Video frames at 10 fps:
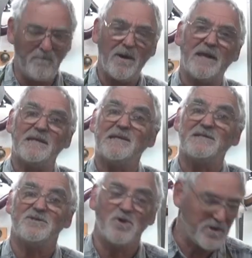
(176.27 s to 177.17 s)
but
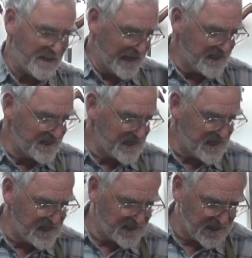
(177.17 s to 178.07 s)
it's not as
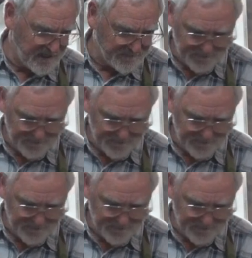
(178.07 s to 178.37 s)
easy.